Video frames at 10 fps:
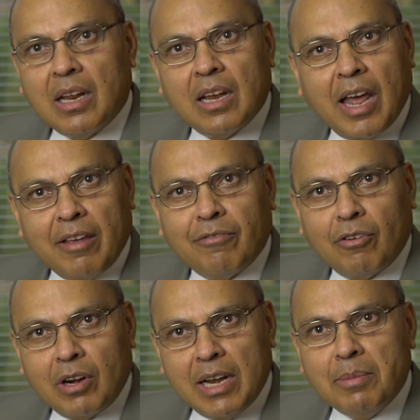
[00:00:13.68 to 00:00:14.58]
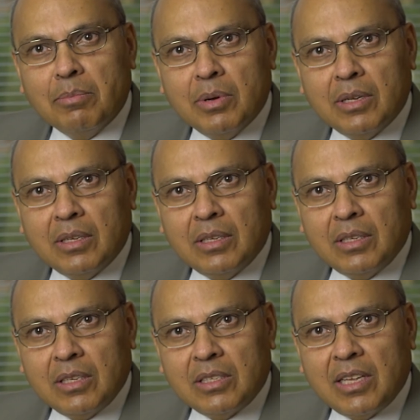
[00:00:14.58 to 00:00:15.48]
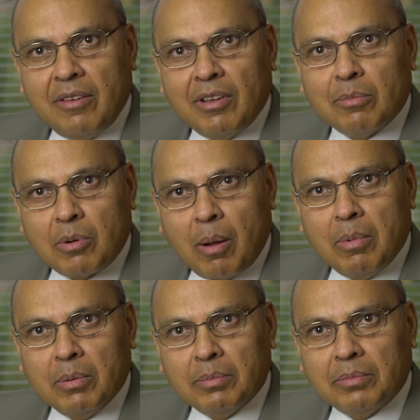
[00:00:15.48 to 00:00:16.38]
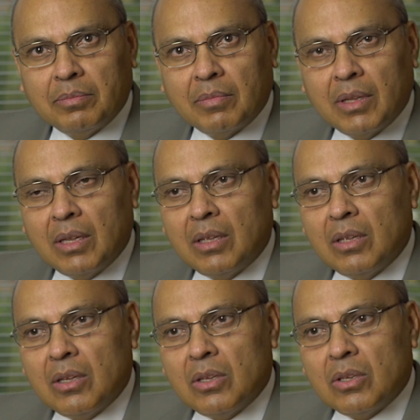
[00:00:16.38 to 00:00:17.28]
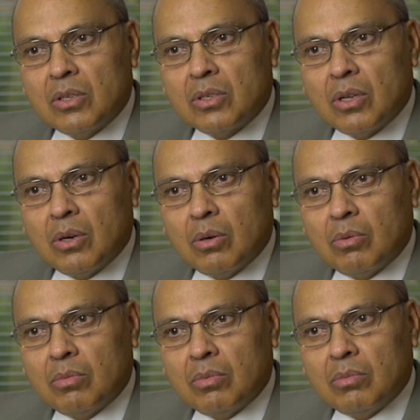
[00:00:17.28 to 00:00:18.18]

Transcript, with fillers: life or limb saving problem. So